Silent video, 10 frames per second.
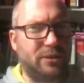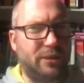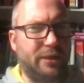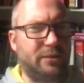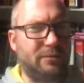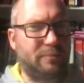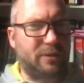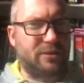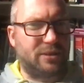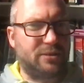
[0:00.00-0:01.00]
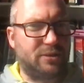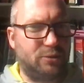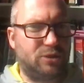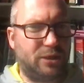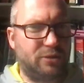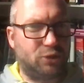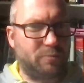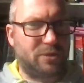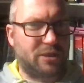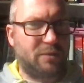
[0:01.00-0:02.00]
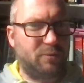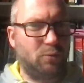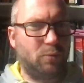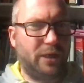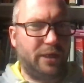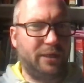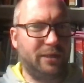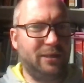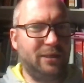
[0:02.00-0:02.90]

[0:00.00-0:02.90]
in that because you take the jobs that come your way.